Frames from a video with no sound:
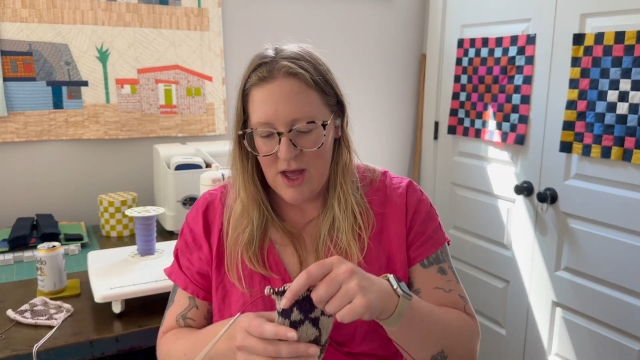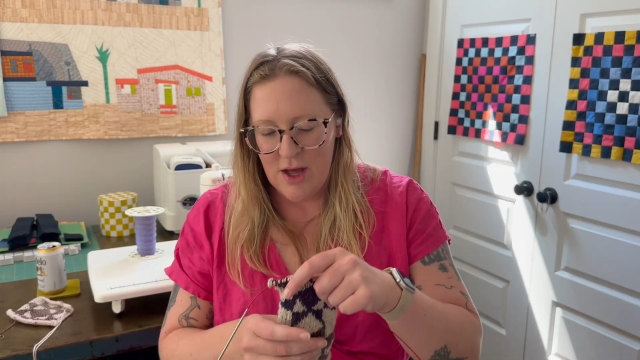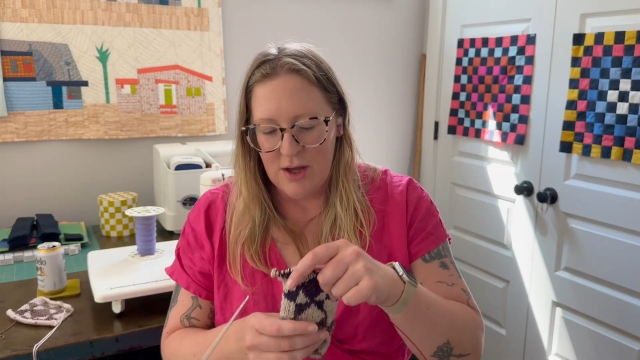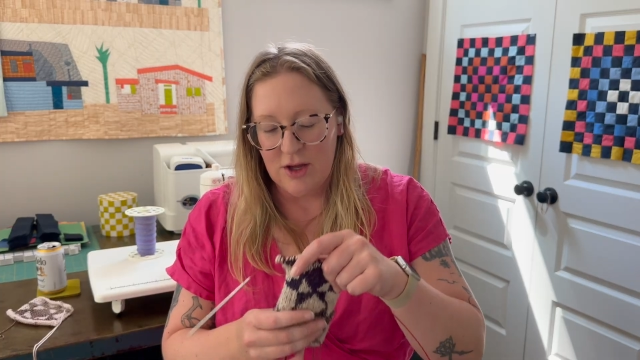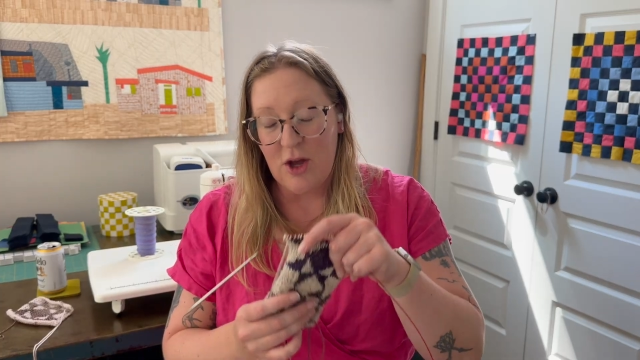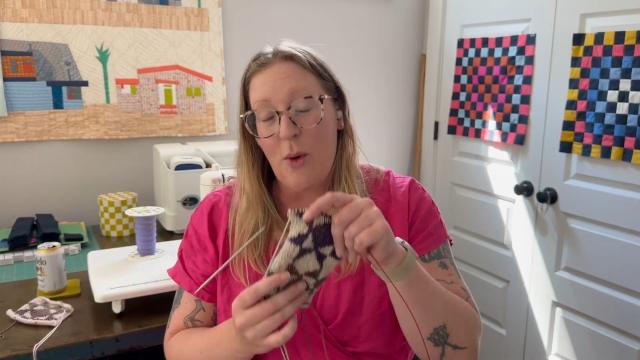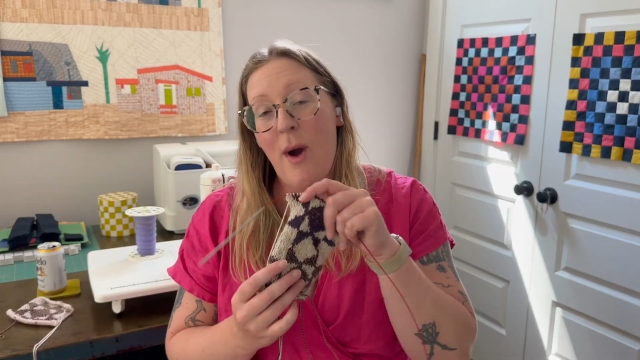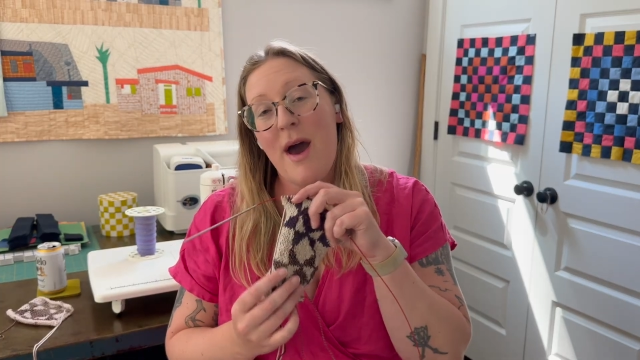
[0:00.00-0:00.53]

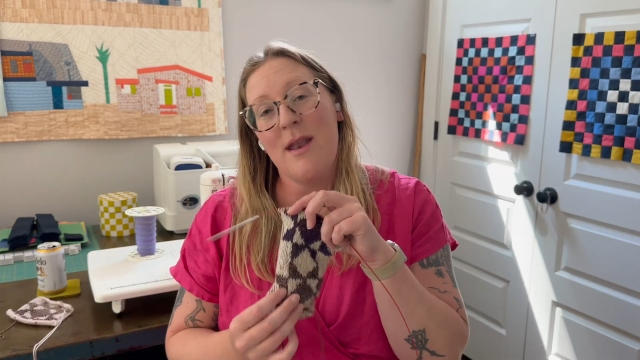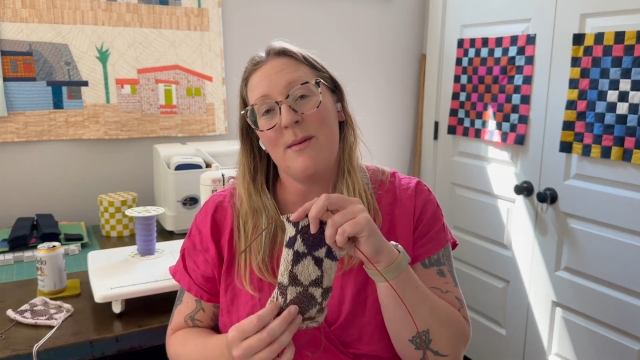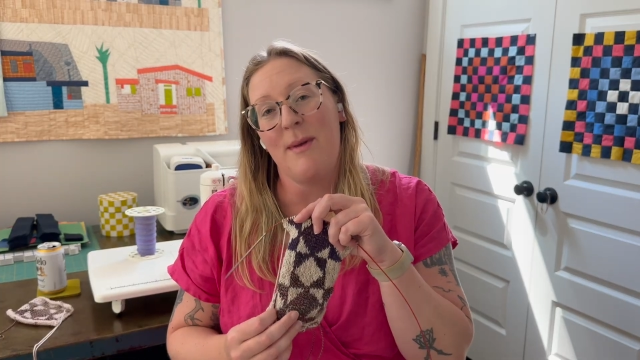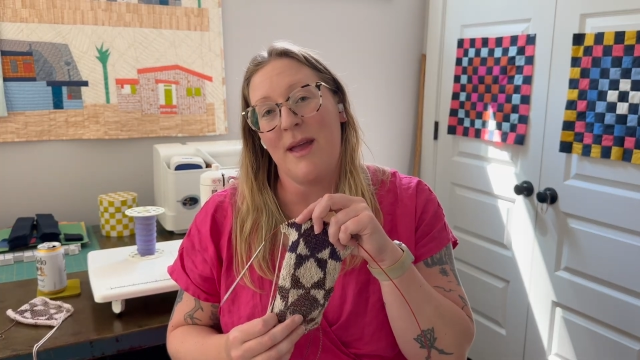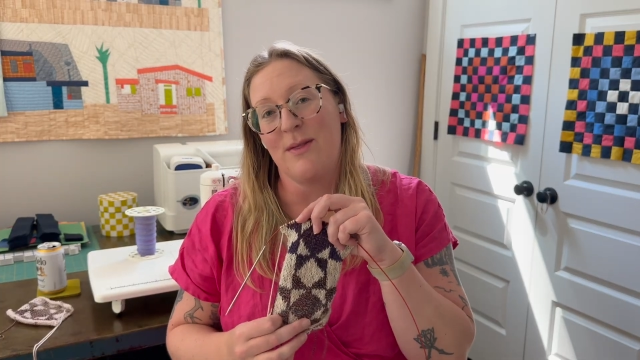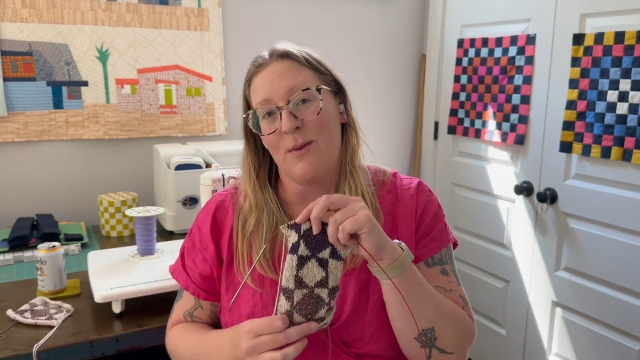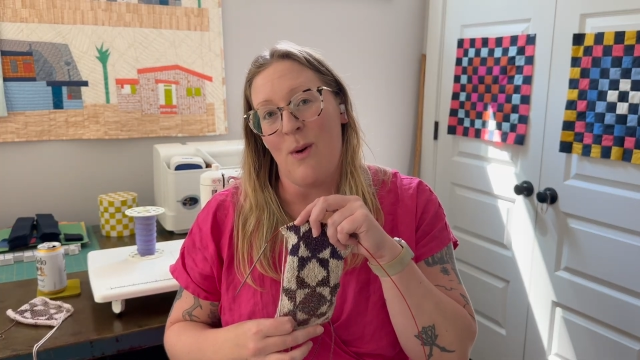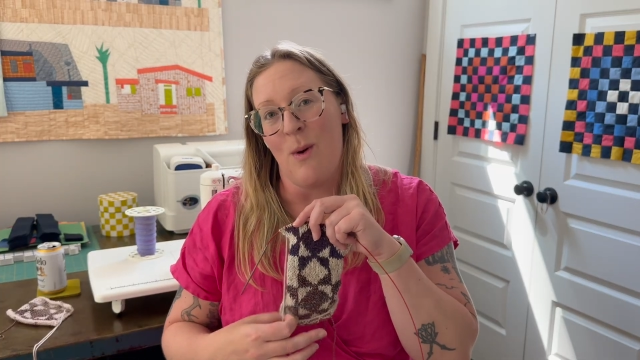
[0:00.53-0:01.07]
go ahead and
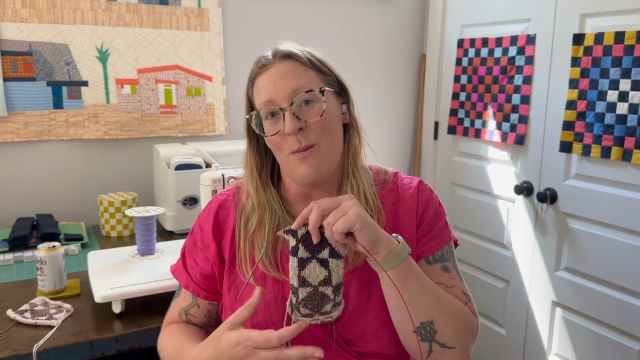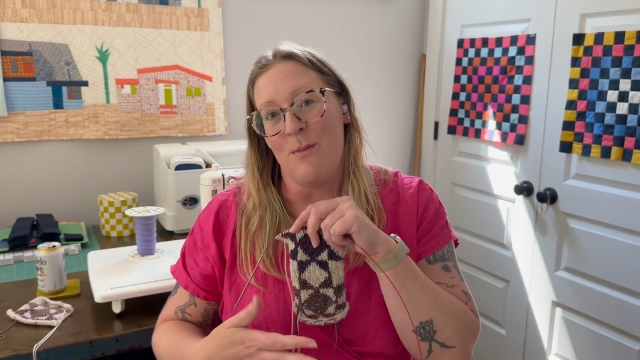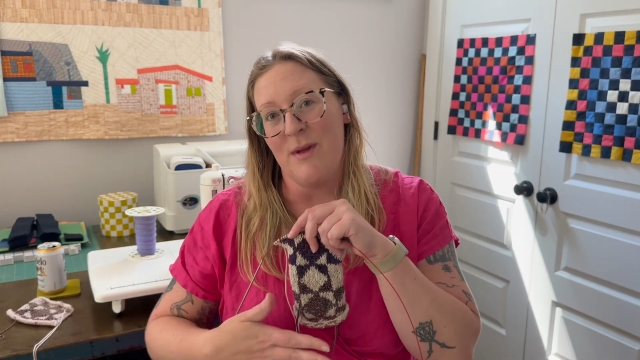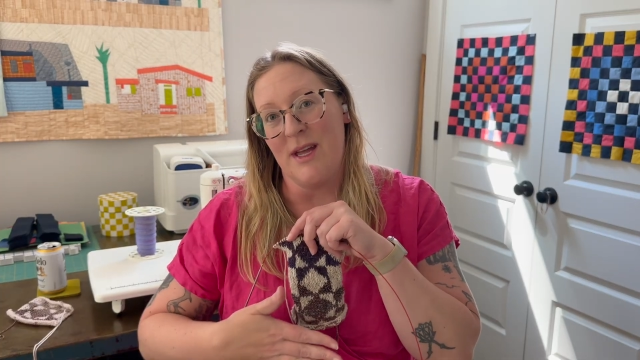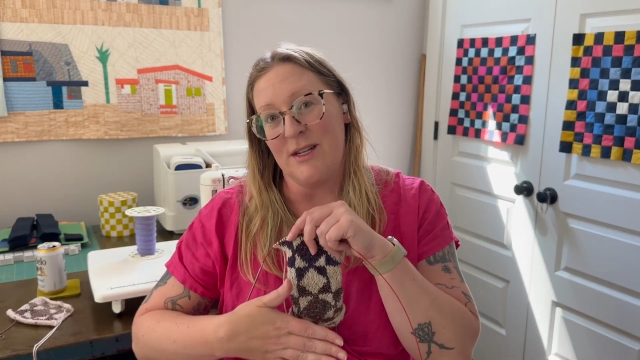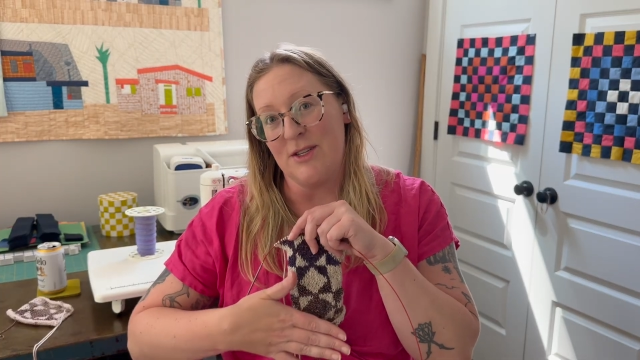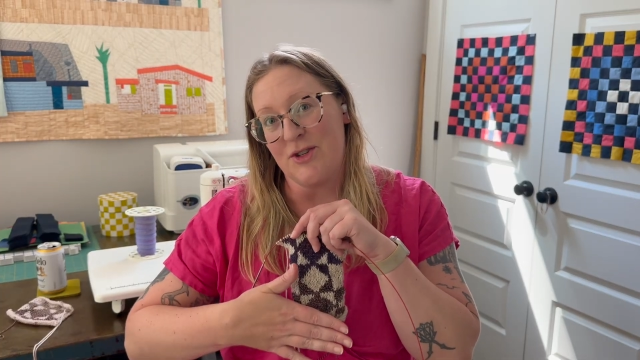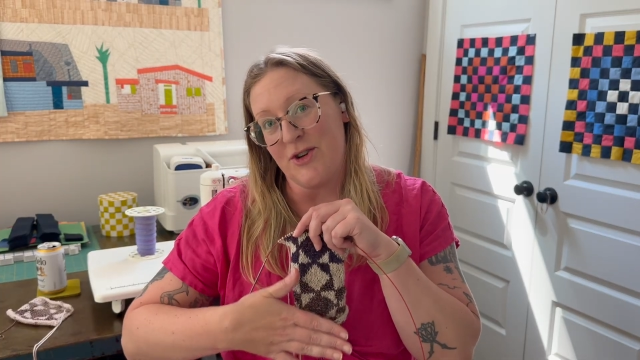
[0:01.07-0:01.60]
make them
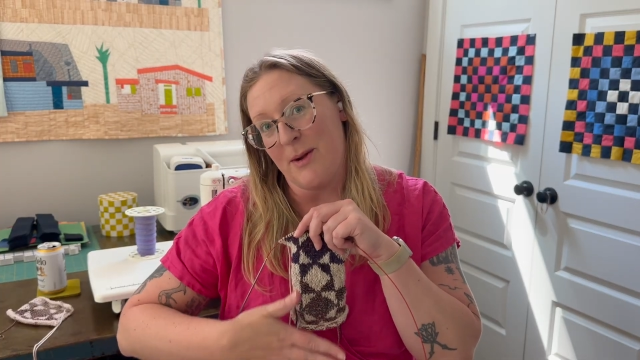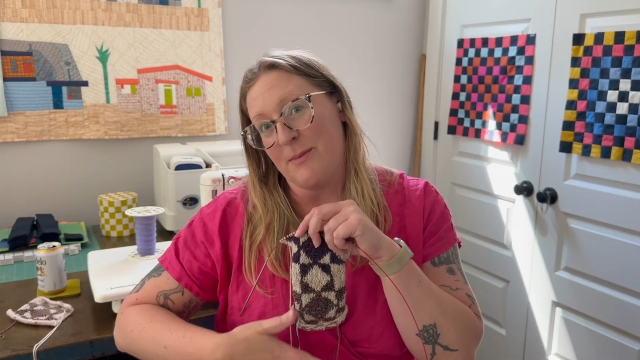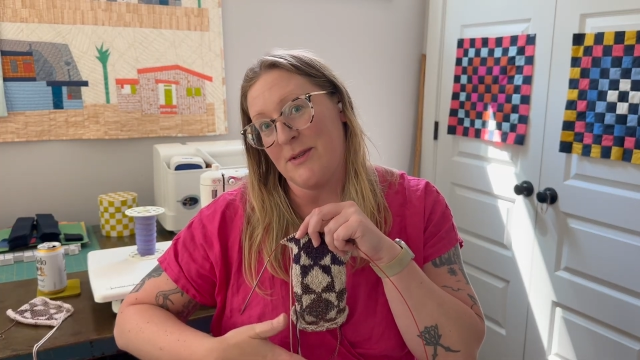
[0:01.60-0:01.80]
in strips.